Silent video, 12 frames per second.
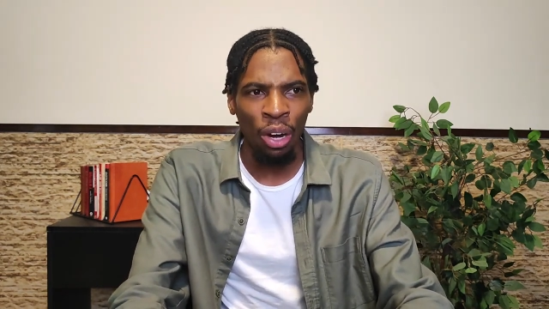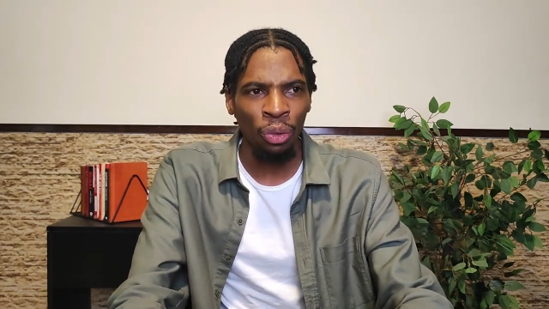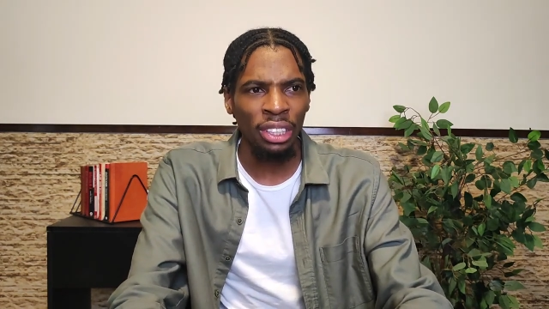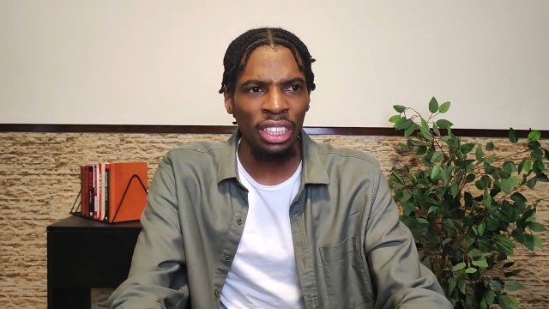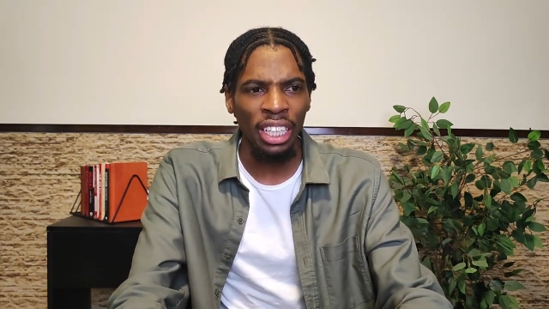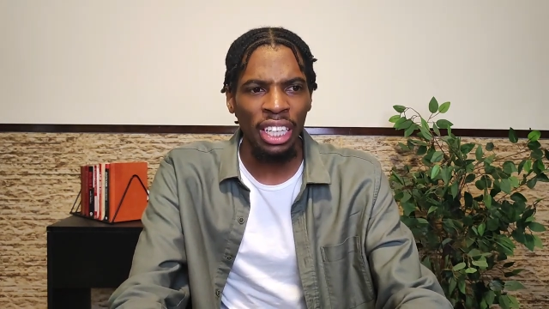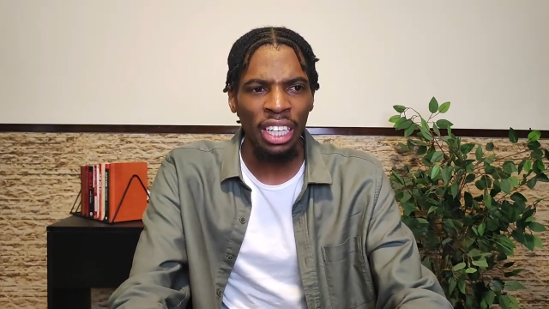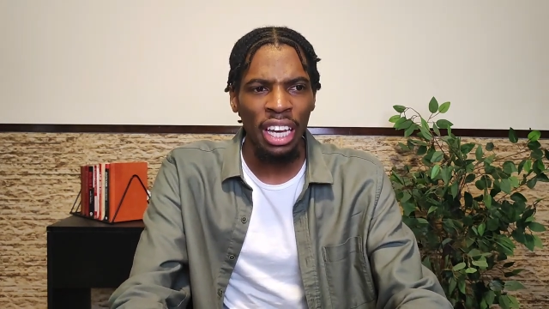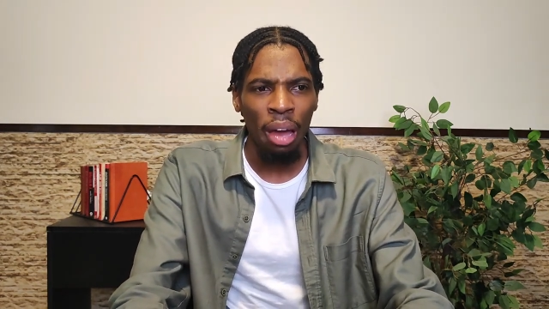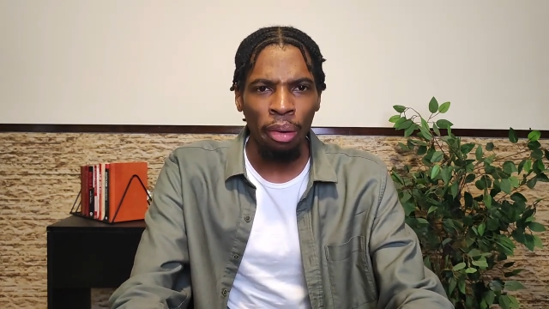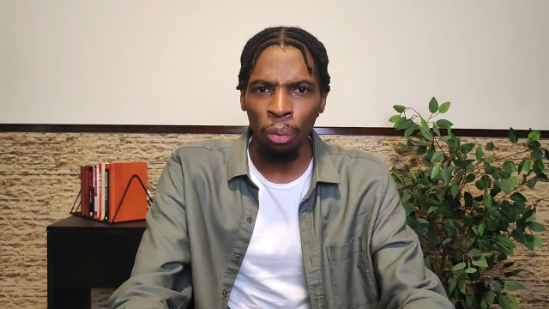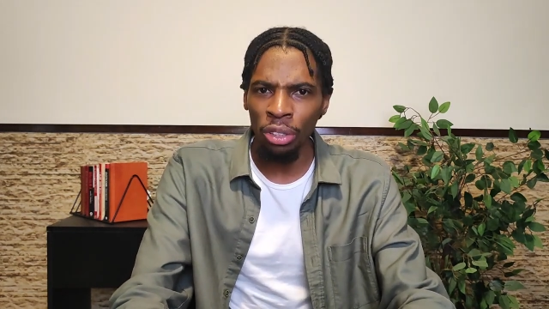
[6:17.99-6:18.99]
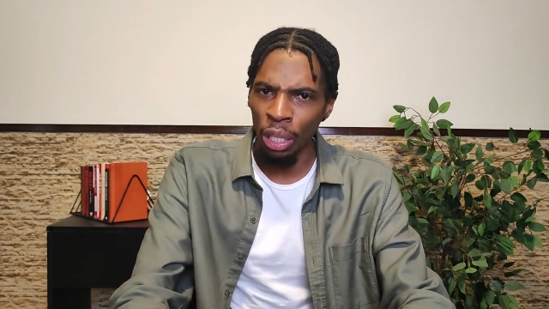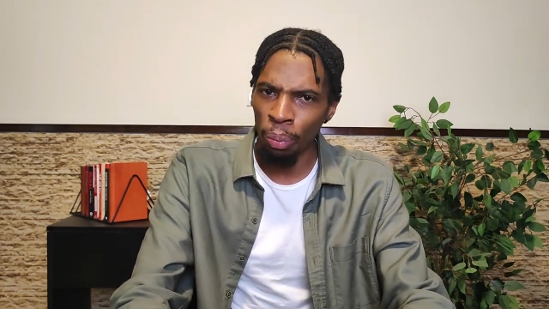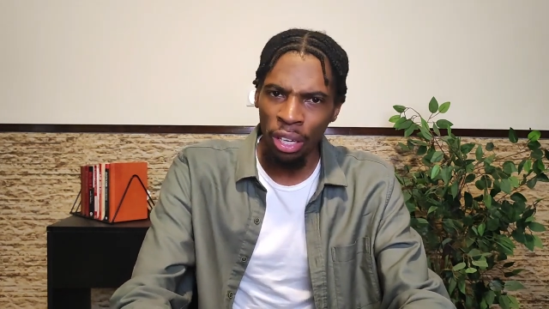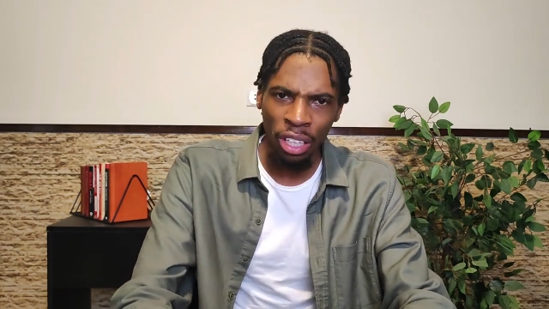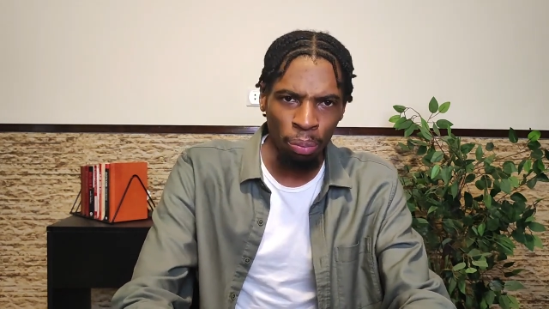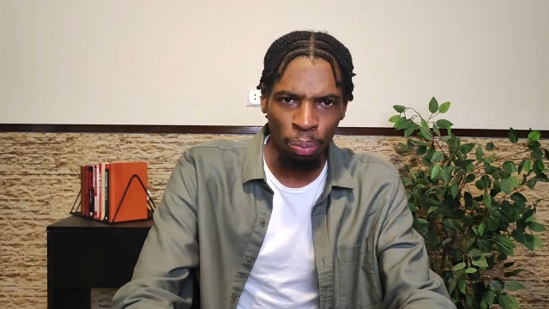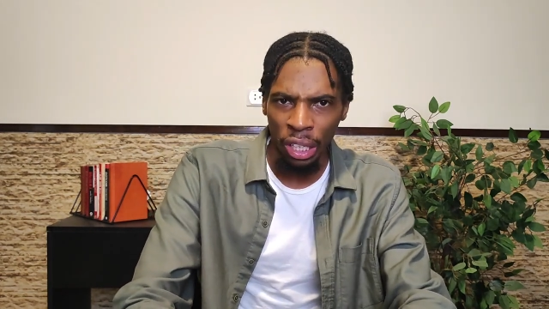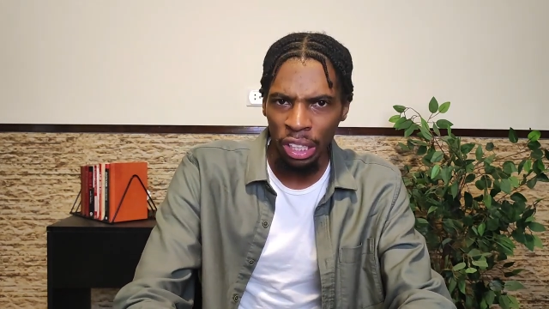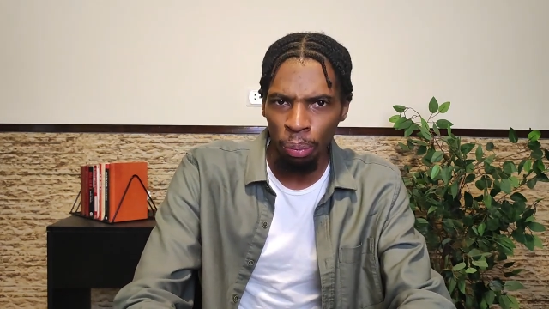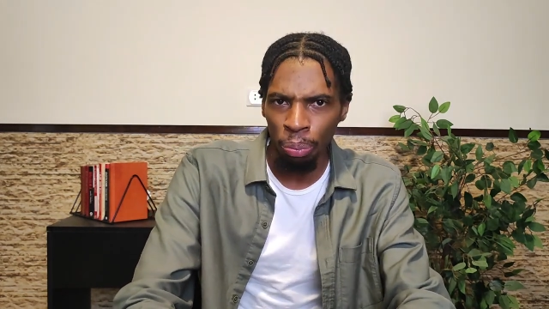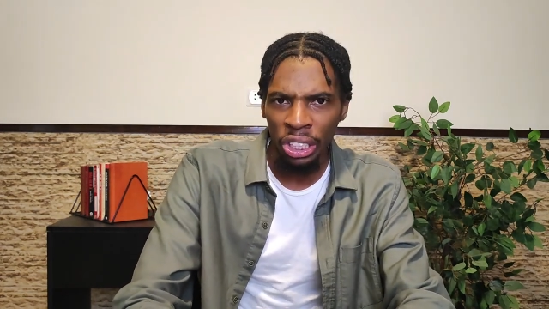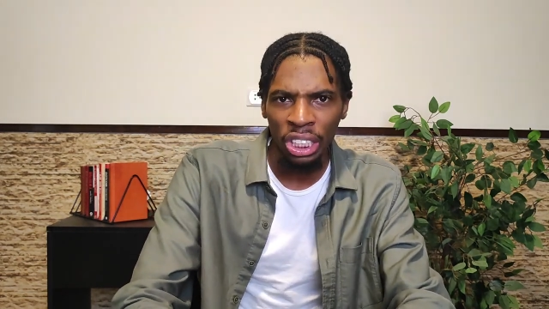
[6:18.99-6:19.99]
I was seeing people sleeping
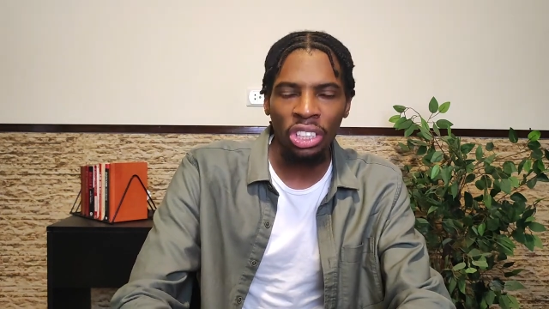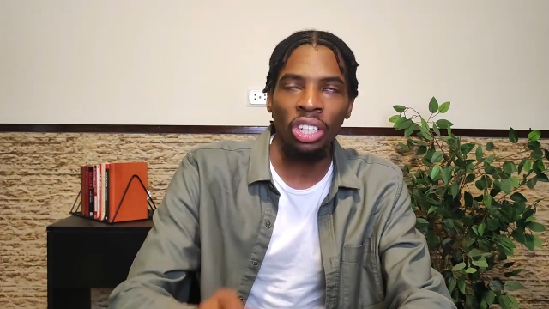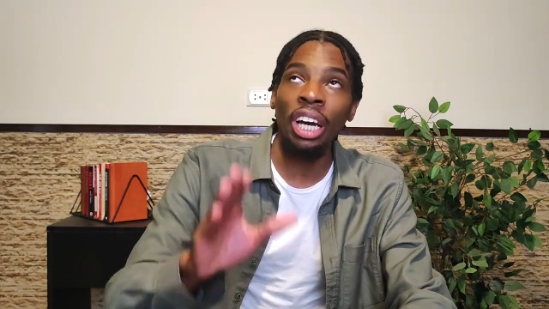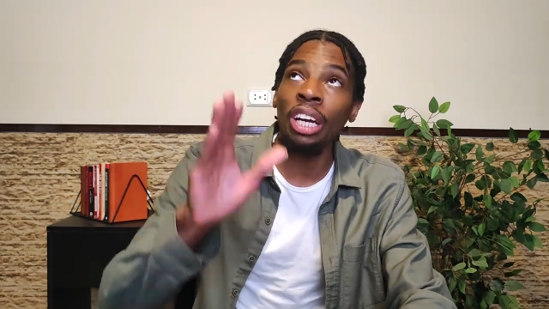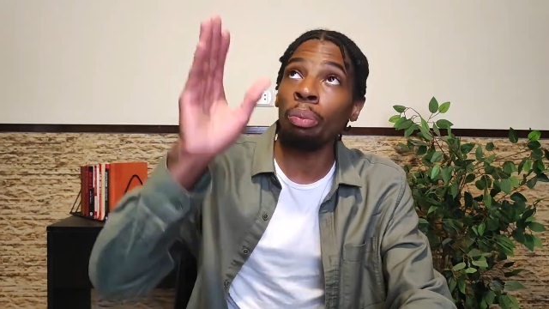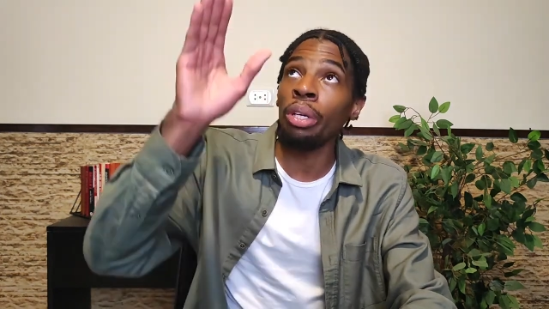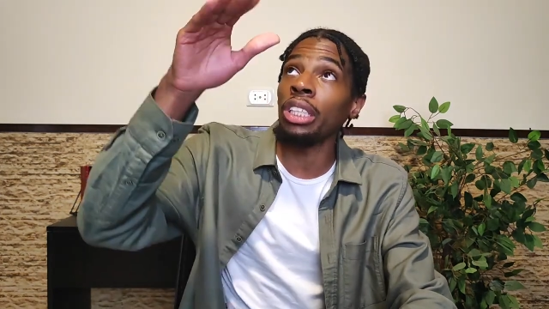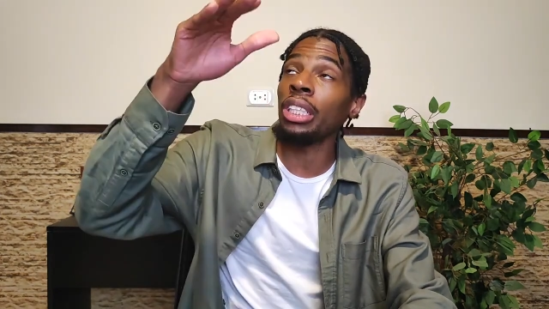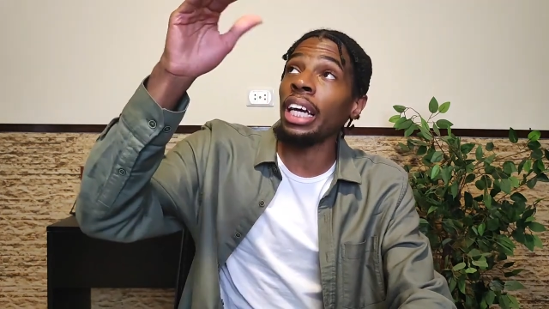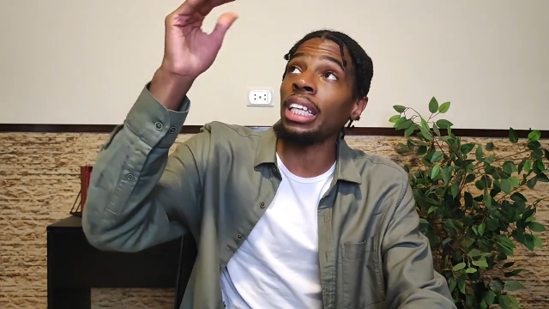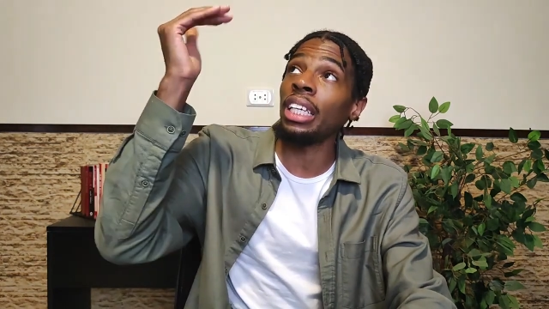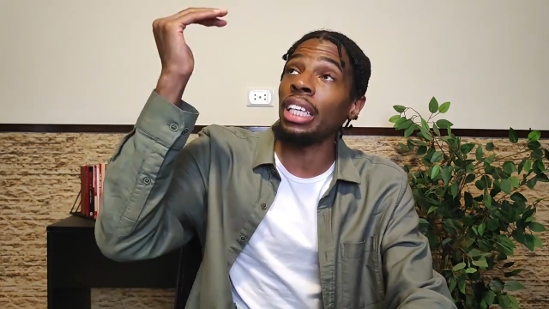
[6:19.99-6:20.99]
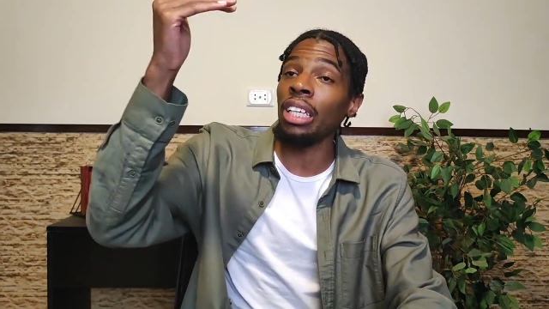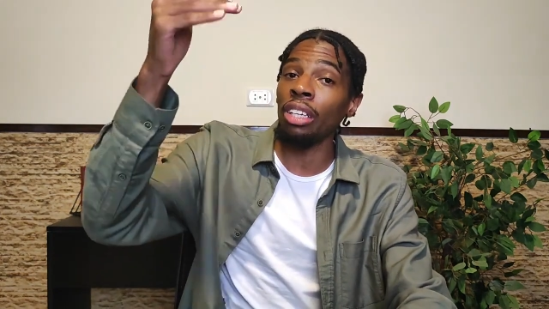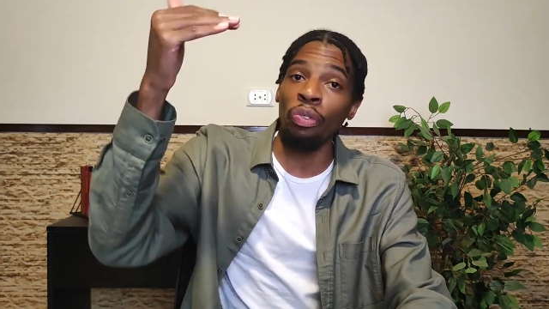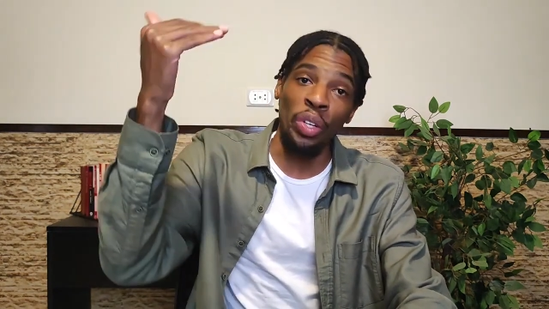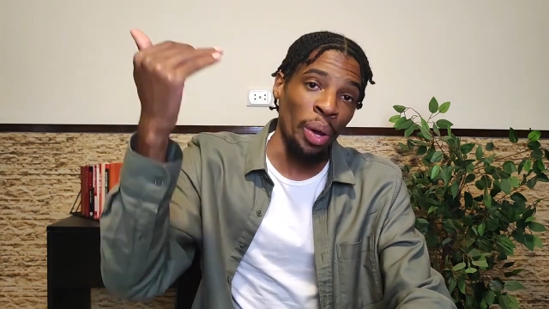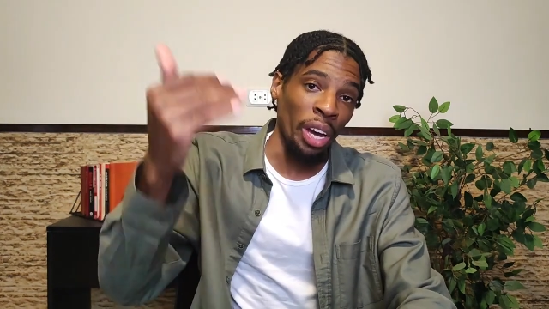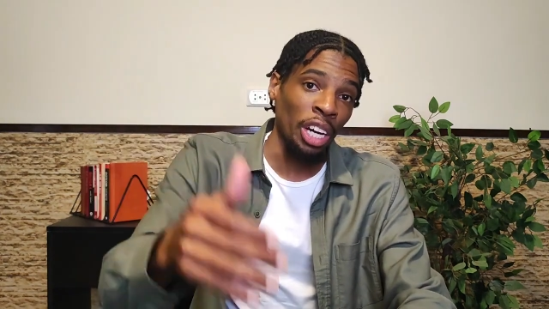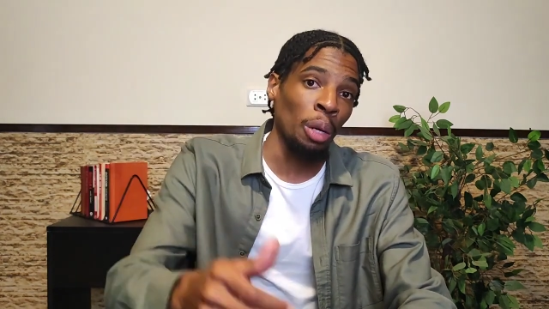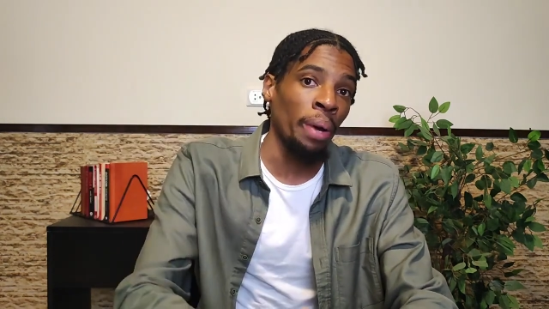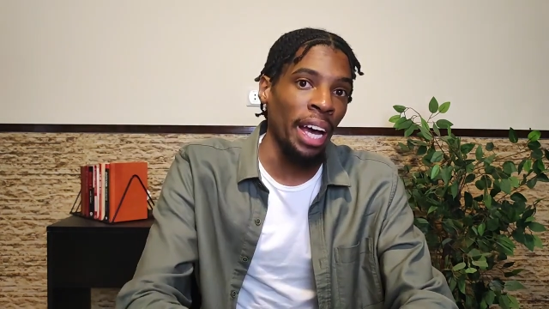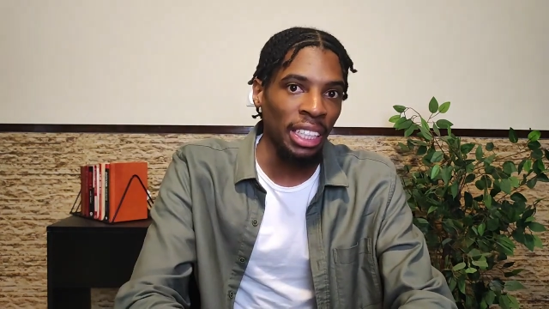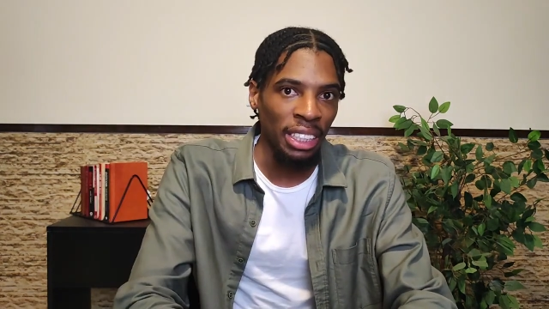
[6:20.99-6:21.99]
under bridges, or not under bridges, like the freeway
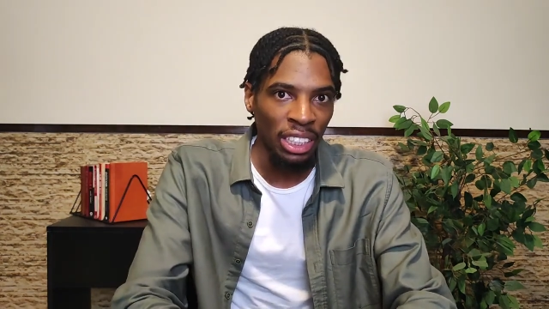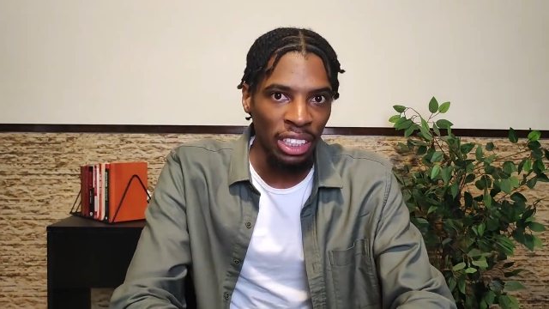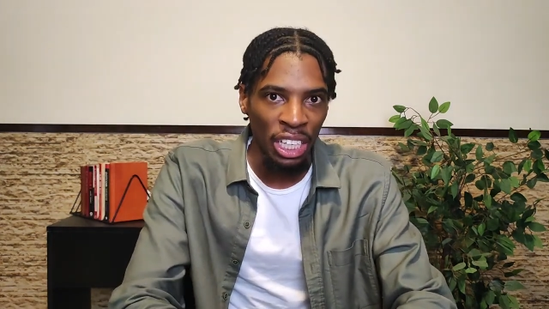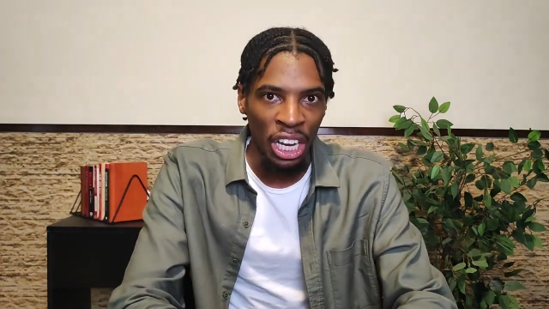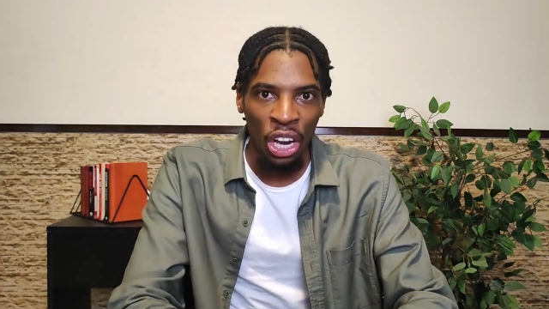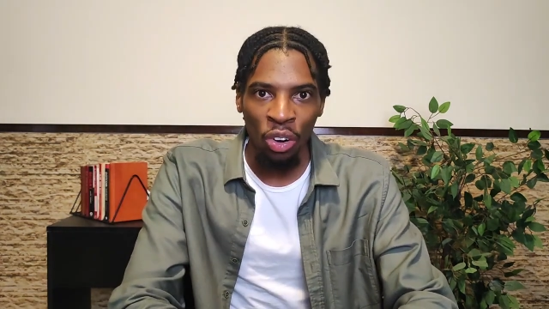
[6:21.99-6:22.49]
underpasses.